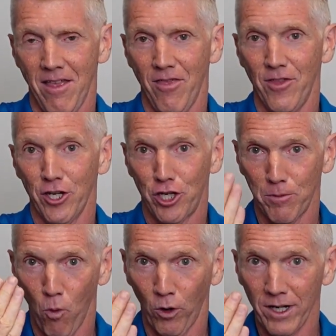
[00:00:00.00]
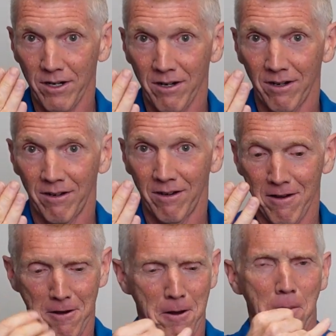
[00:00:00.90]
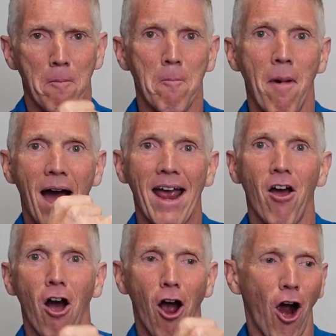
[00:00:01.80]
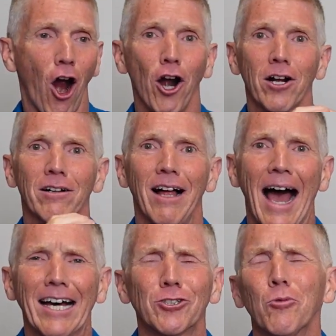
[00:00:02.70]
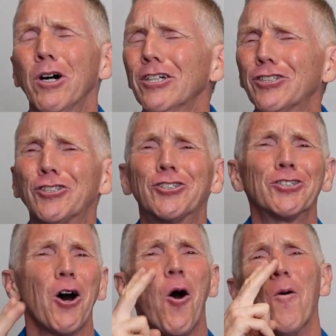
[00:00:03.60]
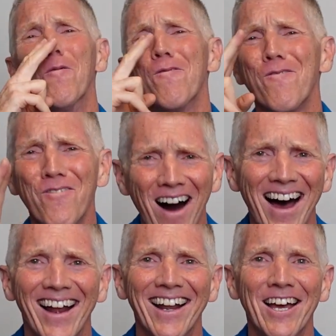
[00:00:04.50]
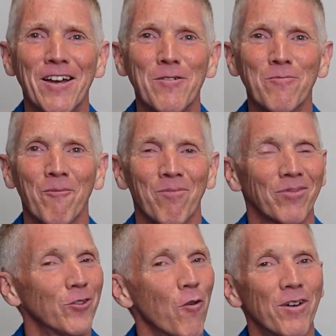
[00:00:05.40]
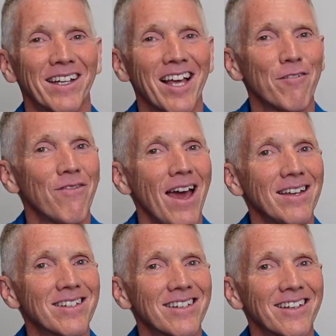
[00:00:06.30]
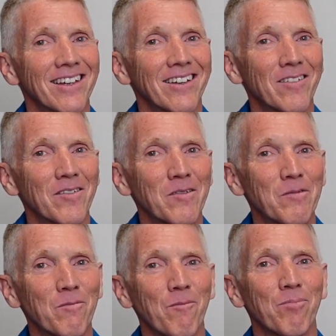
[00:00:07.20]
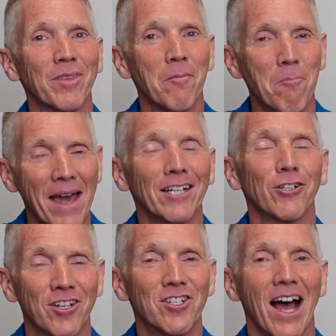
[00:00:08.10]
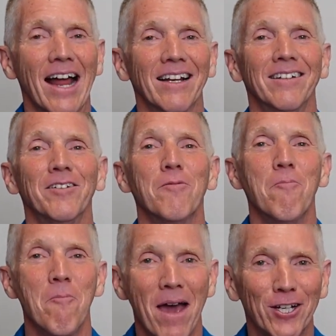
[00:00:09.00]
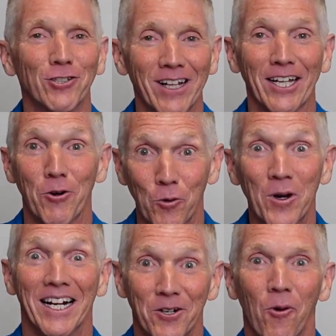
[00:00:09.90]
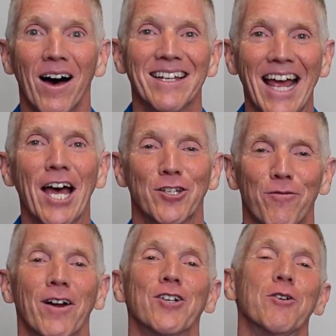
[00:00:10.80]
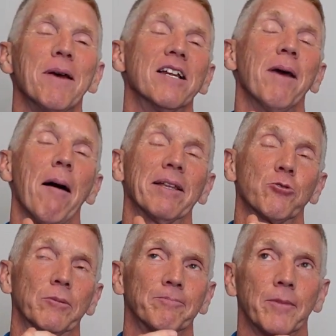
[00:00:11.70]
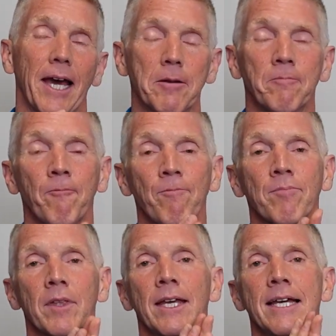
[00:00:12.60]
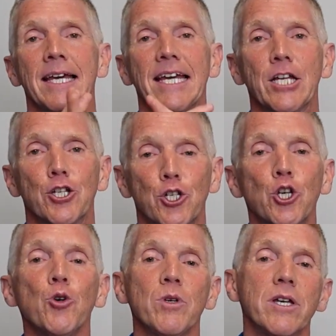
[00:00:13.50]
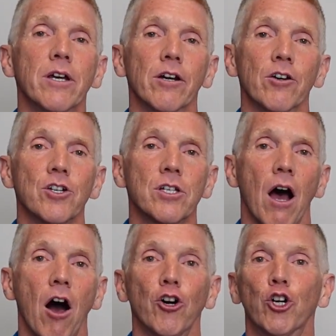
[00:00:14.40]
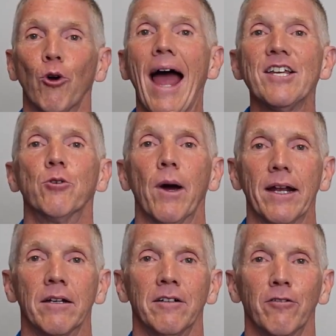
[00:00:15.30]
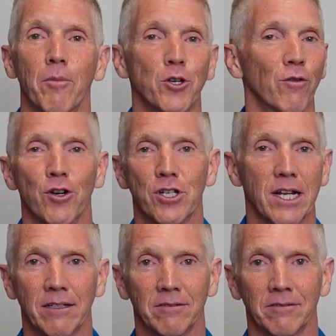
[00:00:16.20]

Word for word: This morning, my art class was so fun. Don't forget that face. Make it look excited. Make it look like it really was as fun as you mean it to be. How about this one? Okay. In two years, I'll graduate from the university.